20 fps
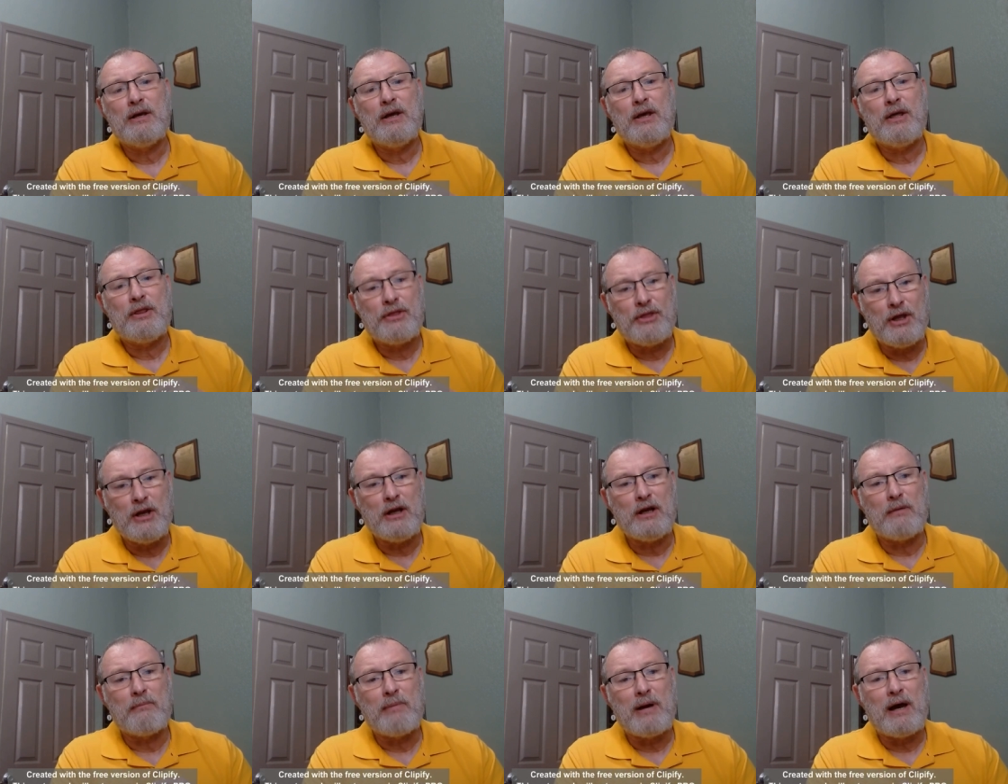think
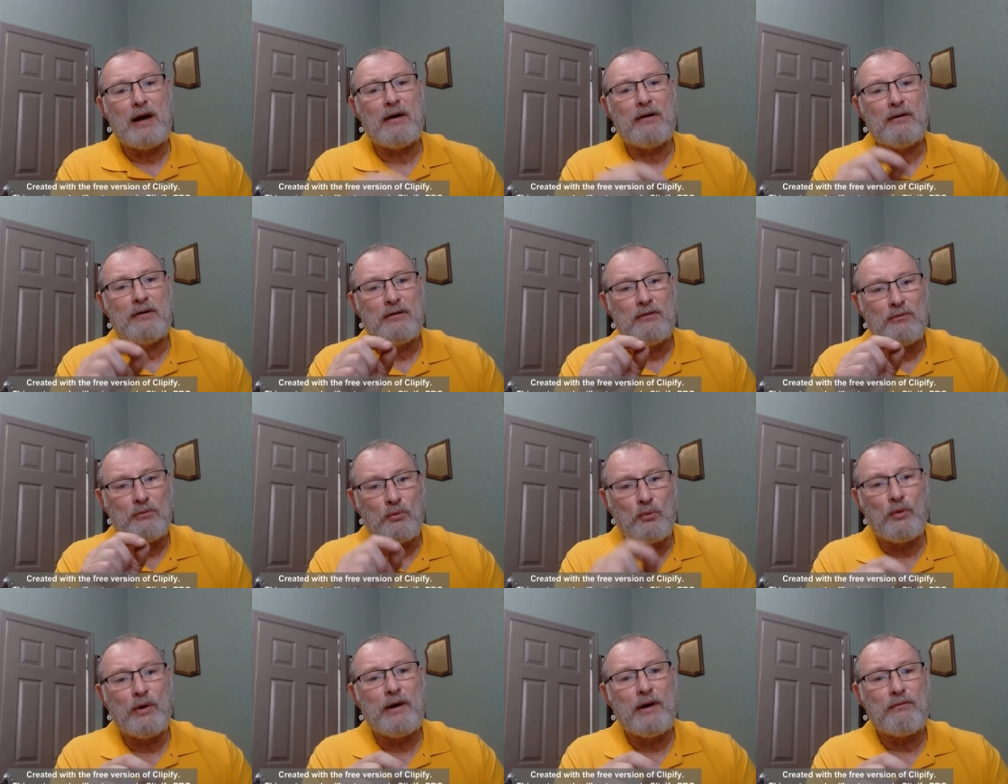about,
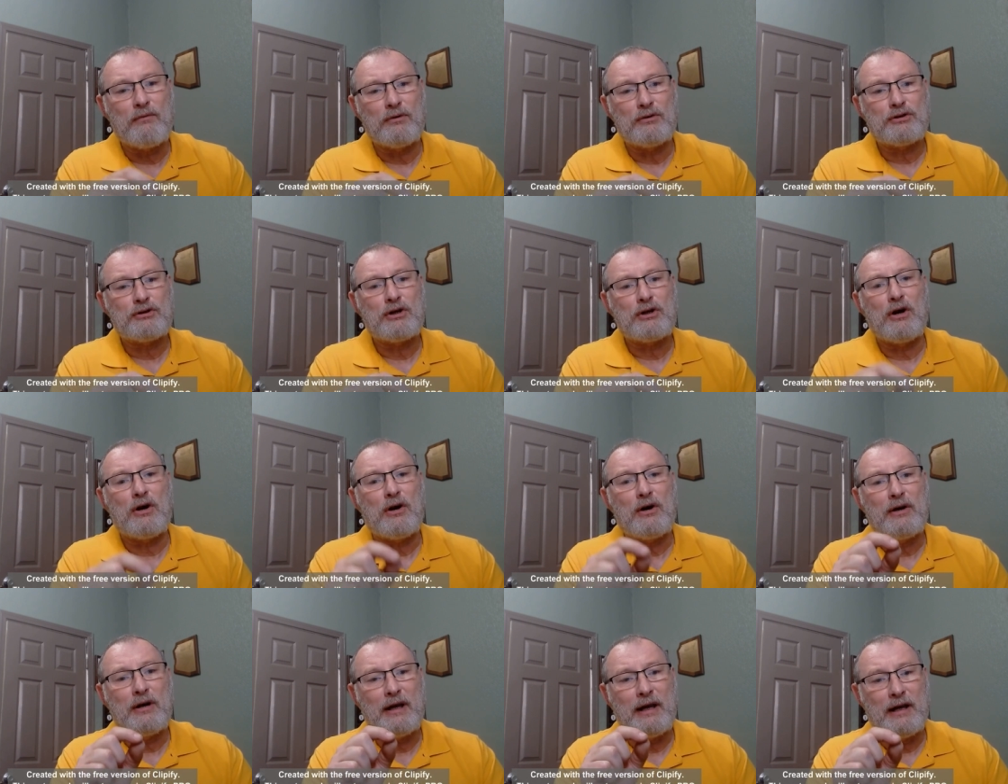reverence
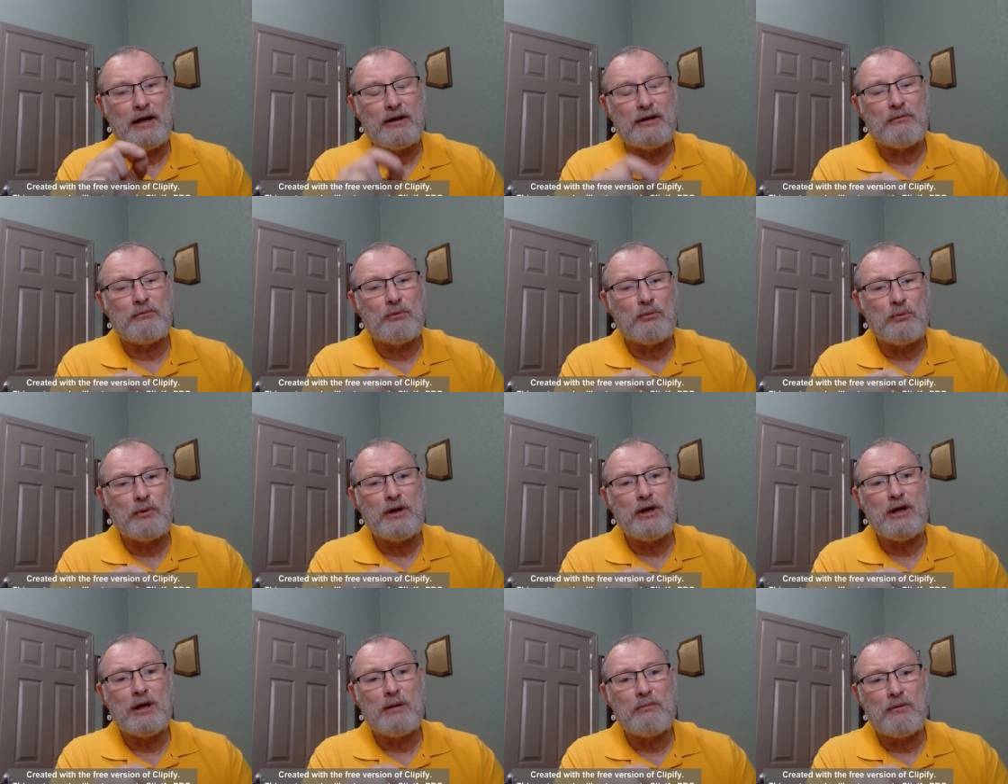God, and when we
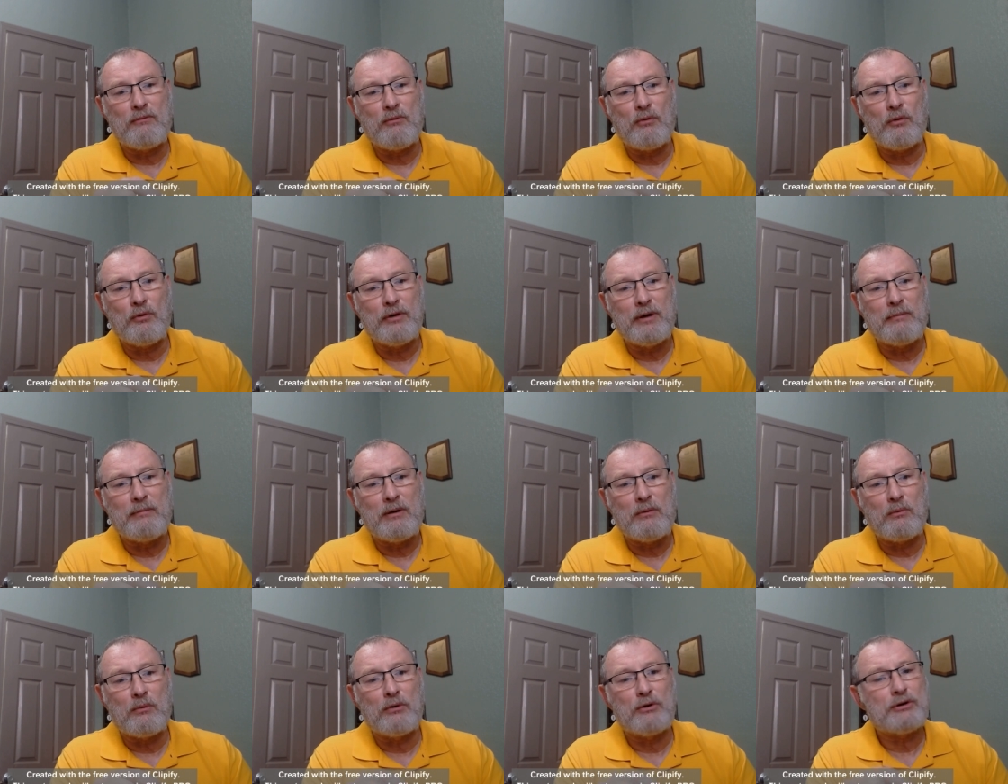come before Him
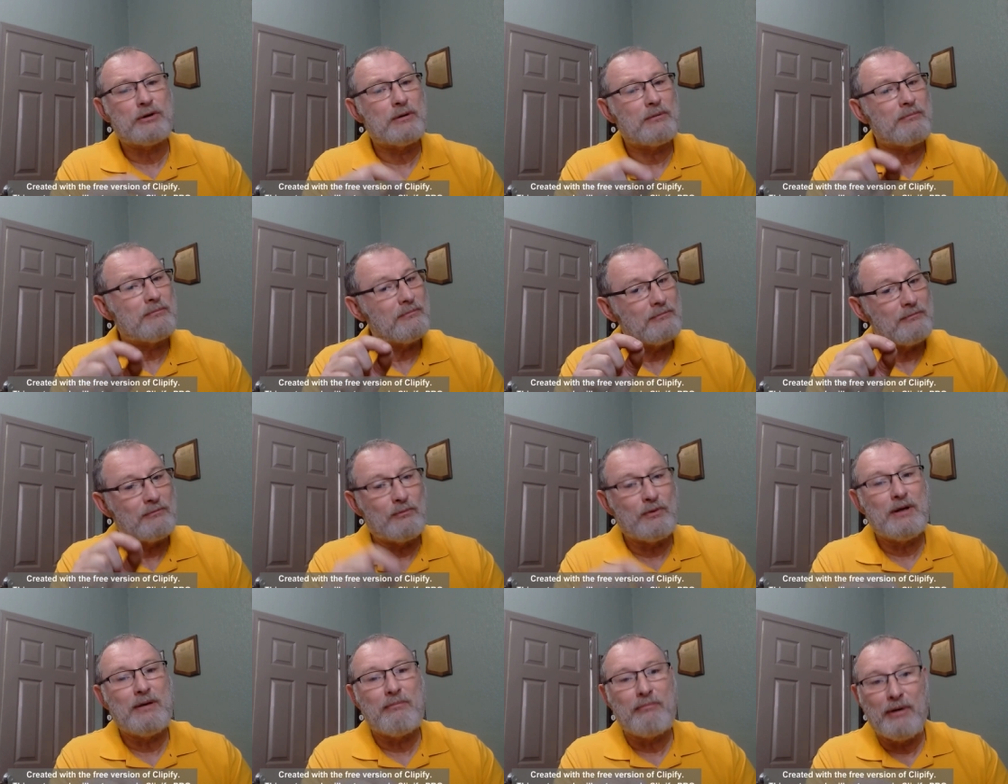in worship,
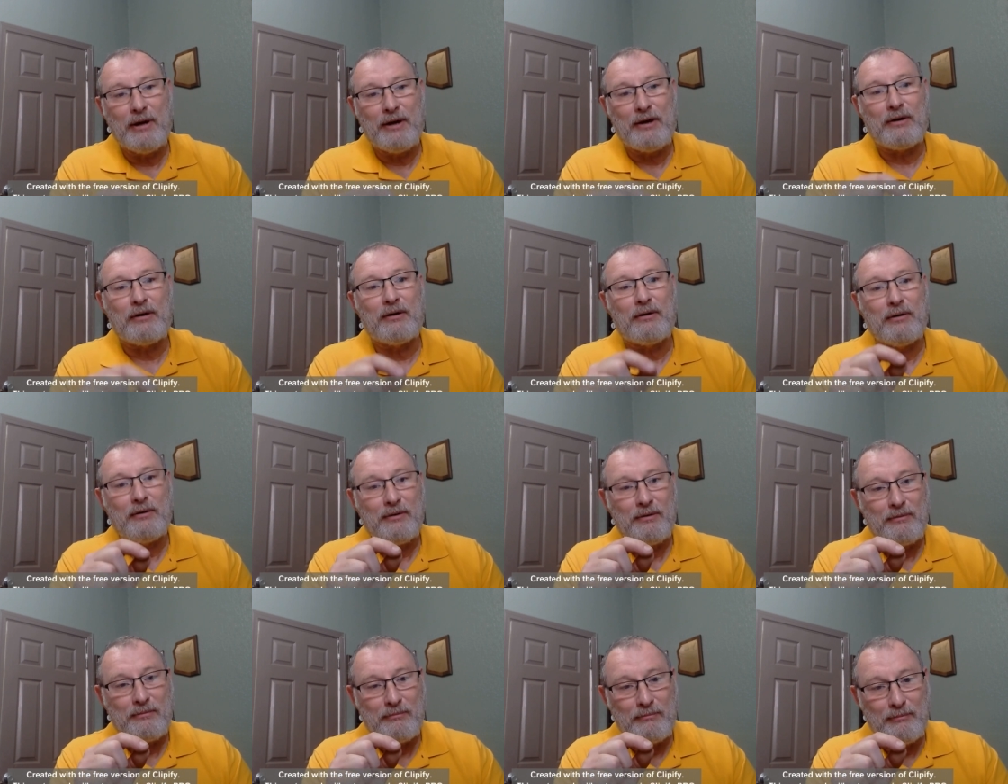we better
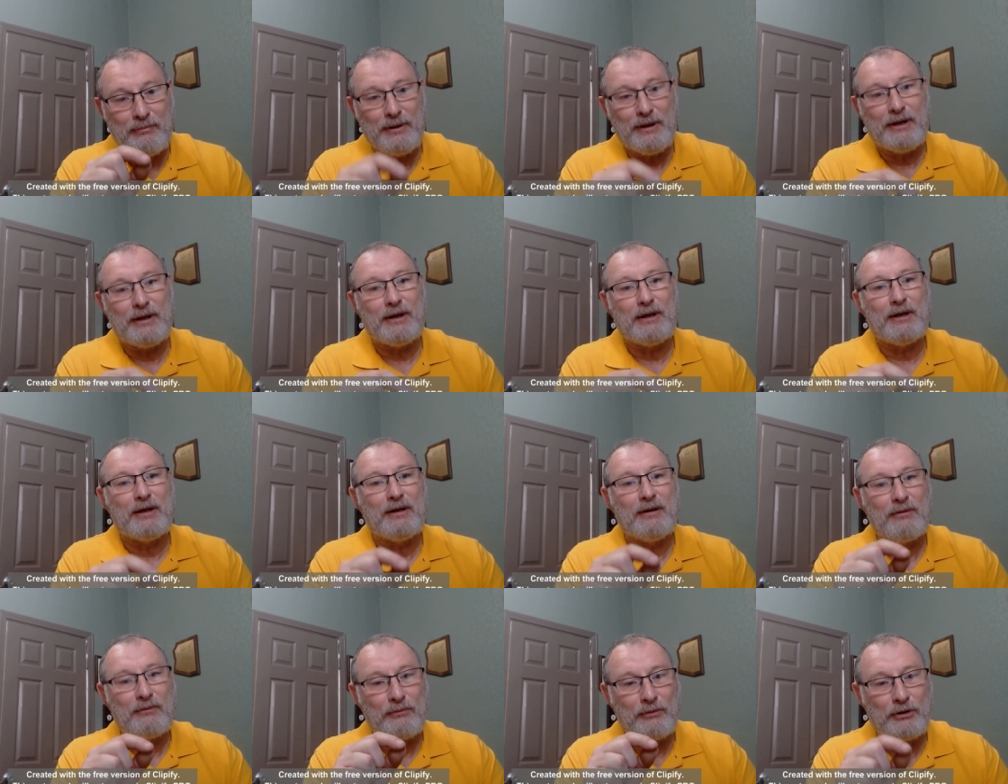be
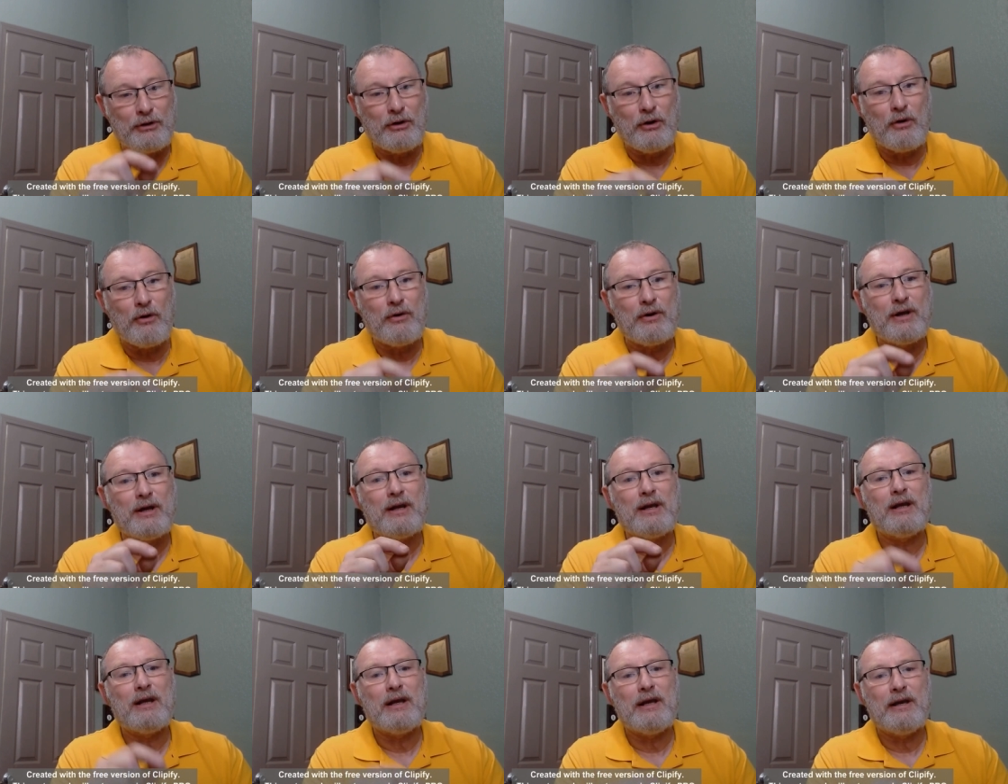regarding
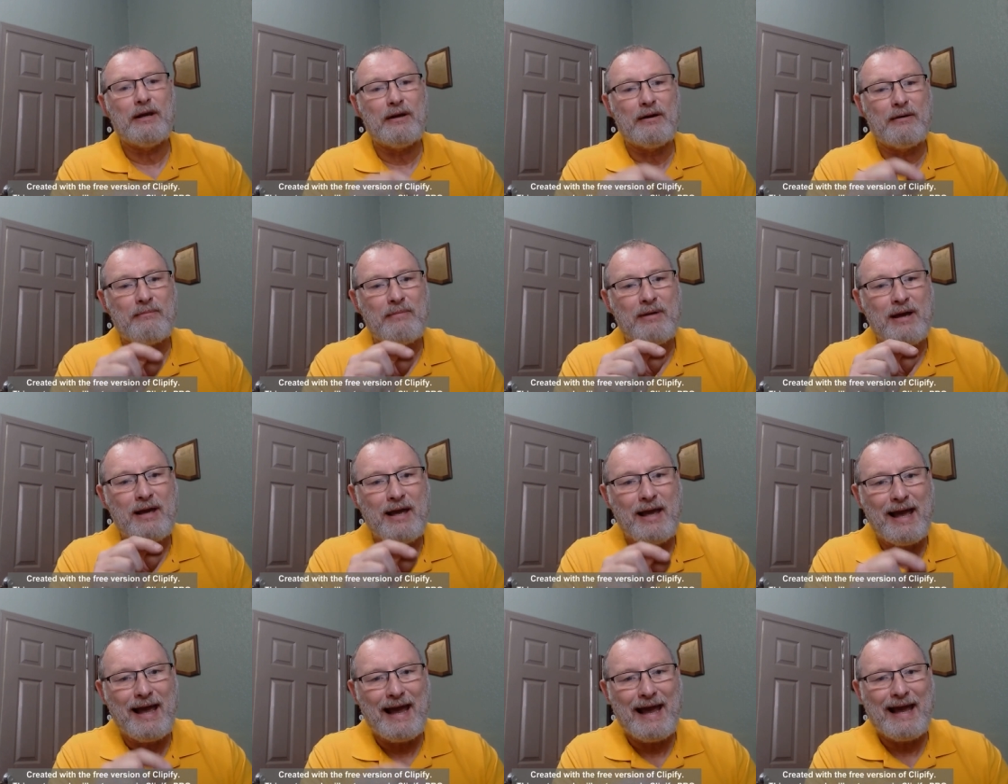Him
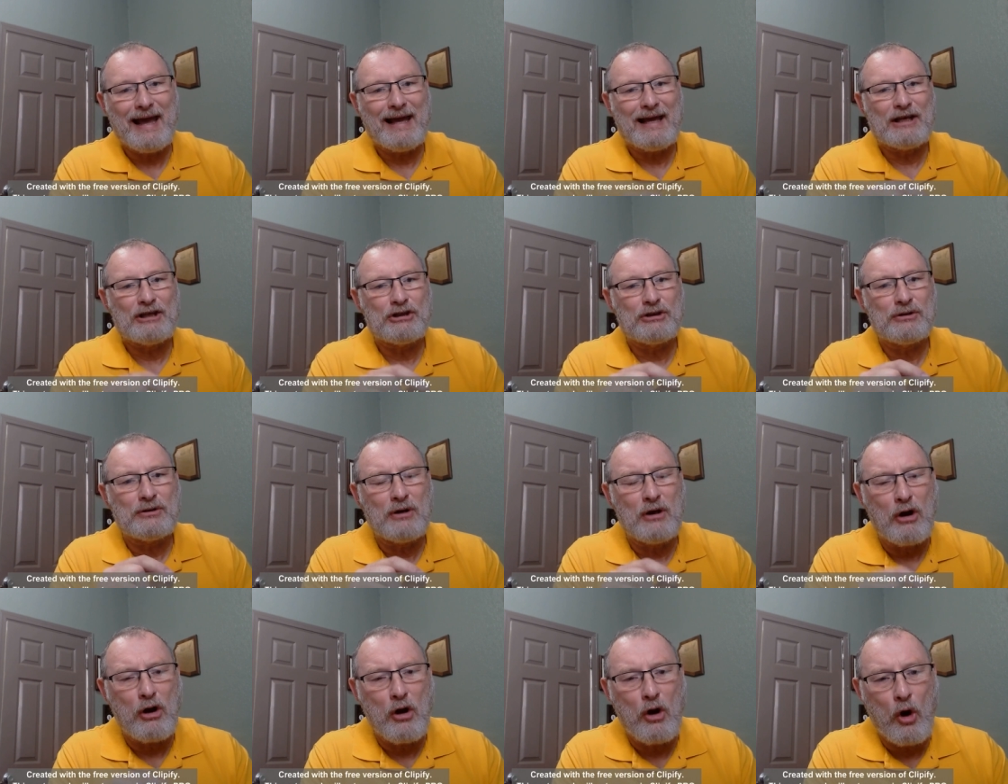as
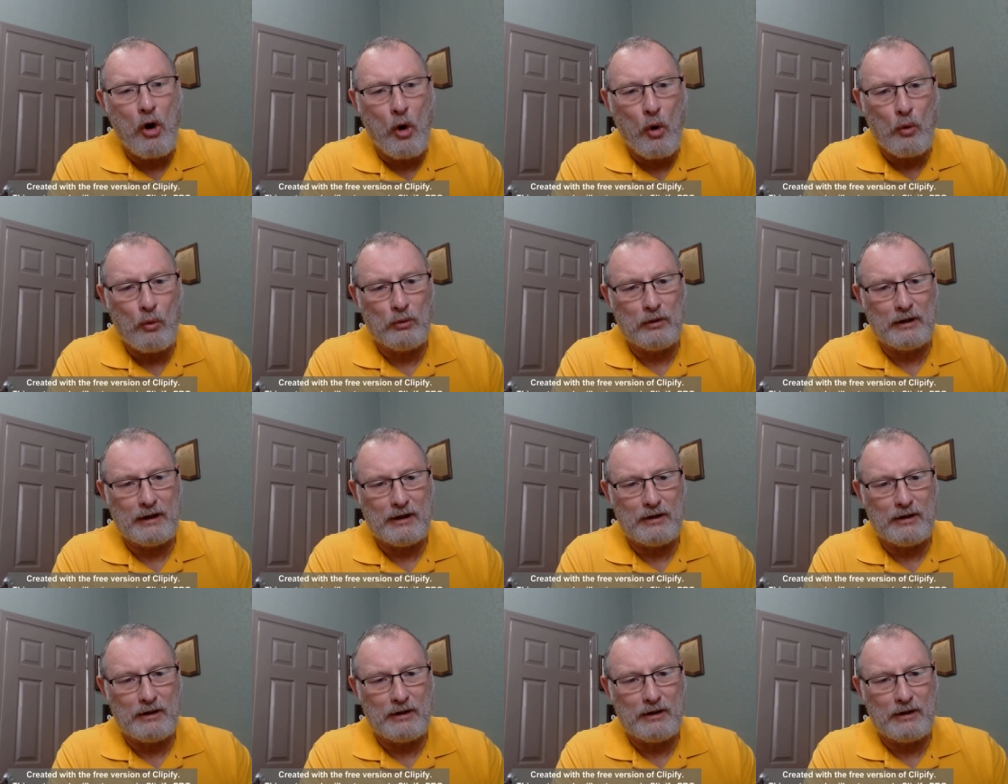holy.